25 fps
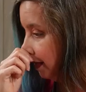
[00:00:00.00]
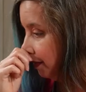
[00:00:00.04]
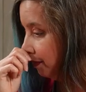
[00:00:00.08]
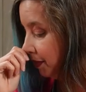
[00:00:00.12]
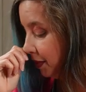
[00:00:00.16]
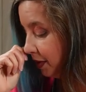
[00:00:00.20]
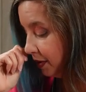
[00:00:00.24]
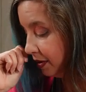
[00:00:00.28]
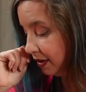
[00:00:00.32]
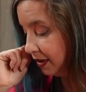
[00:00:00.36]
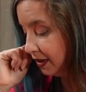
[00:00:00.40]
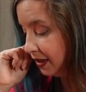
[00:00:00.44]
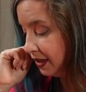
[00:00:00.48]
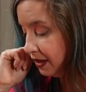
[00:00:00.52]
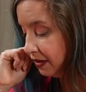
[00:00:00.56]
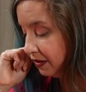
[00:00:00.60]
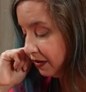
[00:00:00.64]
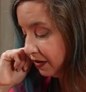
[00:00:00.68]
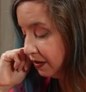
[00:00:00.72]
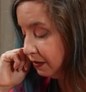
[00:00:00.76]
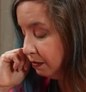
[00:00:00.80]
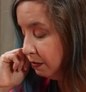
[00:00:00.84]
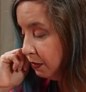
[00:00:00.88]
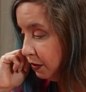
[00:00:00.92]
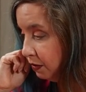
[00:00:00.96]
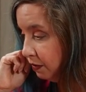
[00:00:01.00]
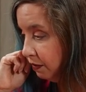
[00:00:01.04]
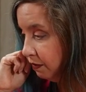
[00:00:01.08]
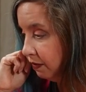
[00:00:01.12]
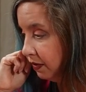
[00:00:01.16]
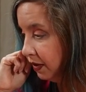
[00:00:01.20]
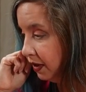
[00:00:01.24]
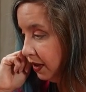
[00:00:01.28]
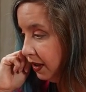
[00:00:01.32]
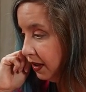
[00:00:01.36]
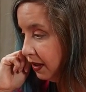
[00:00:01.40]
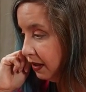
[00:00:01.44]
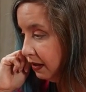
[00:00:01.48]
My book needs to move,
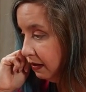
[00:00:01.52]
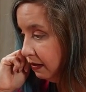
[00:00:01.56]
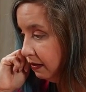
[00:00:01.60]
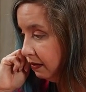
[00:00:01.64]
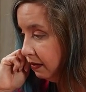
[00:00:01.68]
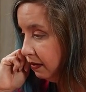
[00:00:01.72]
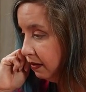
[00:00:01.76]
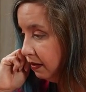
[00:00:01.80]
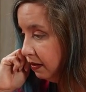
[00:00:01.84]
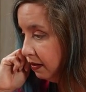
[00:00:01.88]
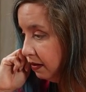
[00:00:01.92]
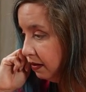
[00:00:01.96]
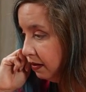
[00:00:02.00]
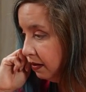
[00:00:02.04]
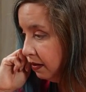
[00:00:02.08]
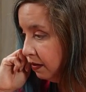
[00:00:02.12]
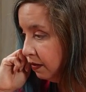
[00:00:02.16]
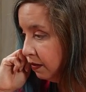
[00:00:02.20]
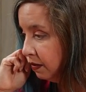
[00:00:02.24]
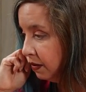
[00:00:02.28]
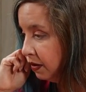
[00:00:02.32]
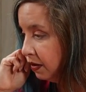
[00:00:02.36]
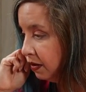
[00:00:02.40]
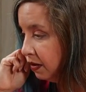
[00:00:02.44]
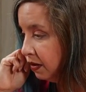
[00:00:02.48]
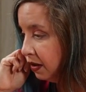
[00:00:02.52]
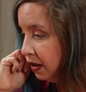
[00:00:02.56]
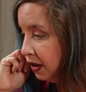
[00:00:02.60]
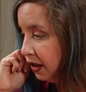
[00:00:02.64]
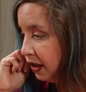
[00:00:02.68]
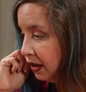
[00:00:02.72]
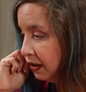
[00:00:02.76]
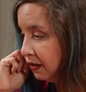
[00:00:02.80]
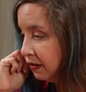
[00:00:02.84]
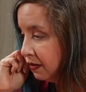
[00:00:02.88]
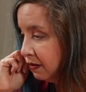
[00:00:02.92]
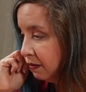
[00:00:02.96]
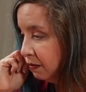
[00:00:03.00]
Lincoln. Book in learning. In order to
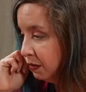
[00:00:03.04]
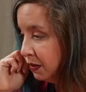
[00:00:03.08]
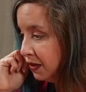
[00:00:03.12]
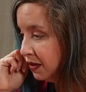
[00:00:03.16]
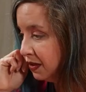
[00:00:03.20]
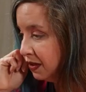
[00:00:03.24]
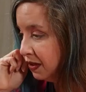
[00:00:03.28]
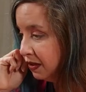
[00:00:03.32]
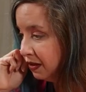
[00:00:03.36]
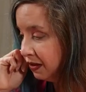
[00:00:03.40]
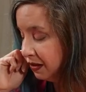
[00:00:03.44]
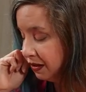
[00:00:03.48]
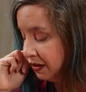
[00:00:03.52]
get some assistance.